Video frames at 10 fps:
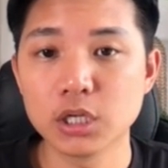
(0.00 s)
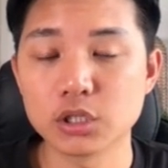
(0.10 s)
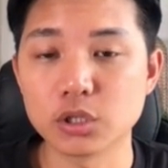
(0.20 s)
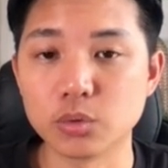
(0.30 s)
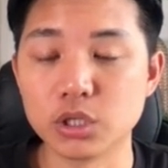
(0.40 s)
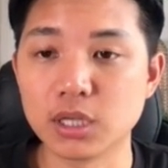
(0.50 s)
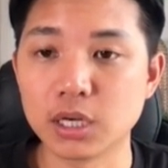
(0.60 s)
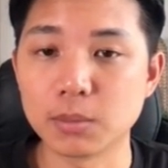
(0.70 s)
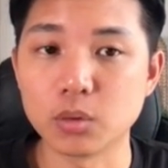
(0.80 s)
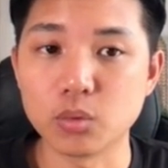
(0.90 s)
So when you think
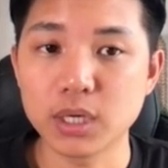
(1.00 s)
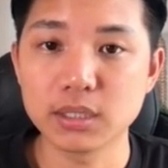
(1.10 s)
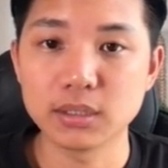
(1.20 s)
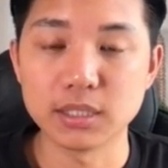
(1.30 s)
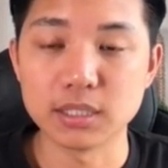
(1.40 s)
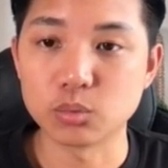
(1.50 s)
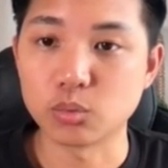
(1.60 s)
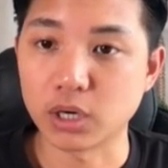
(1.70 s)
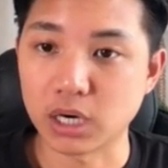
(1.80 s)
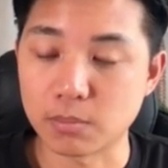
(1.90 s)
about what kind of
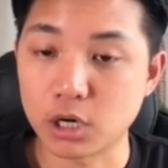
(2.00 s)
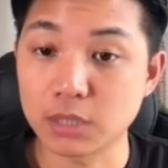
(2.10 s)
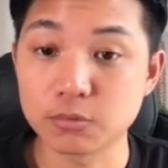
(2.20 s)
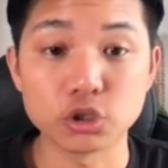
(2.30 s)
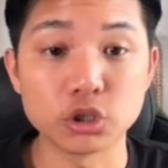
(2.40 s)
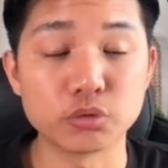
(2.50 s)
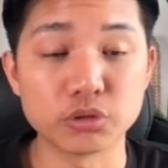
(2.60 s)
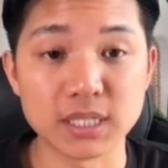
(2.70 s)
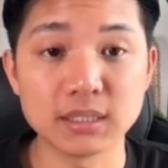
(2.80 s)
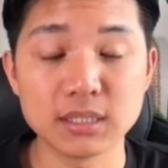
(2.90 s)
mockups should you
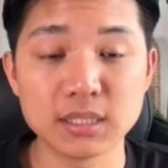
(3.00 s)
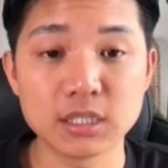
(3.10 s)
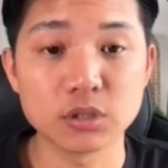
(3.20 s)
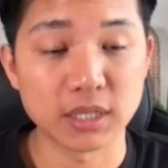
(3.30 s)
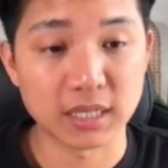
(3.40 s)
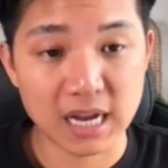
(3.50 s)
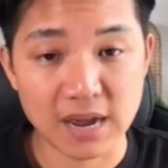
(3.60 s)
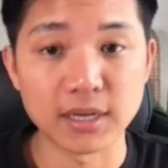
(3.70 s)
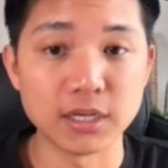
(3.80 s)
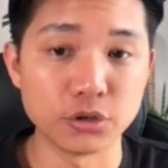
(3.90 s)
present these in so they can have
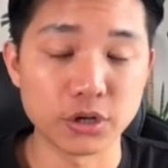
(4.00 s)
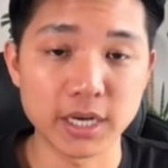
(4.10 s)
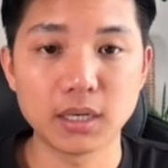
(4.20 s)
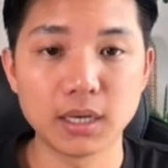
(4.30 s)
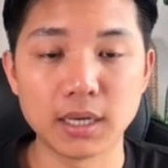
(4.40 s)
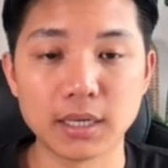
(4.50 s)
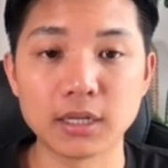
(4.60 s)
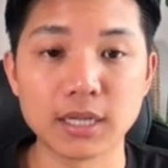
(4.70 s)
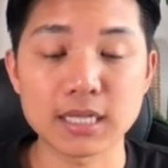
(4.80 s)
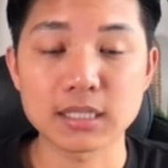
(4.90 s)
that in their head? And
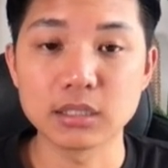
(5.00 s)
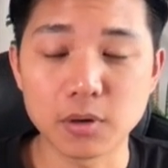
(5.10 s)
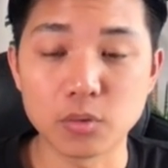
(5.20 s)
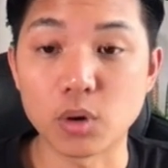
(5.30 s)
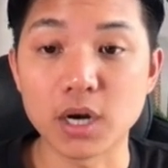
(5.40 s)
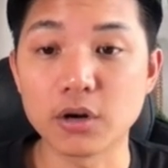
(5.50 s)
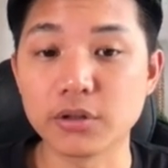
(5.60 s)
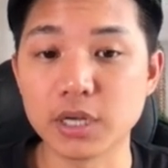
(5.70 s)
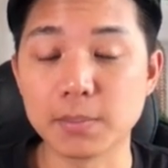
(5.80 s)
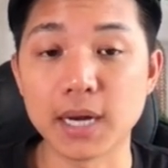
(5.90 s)
then lastly, why are
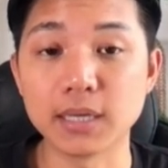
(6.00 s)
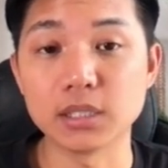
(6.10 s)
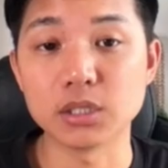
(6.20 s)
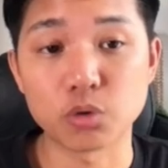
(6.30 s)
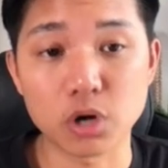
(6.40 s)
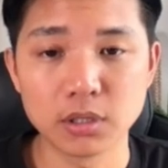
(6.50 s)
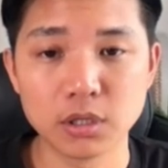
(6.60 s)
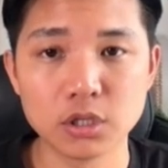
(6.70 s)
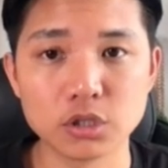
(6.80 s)
they buying these products?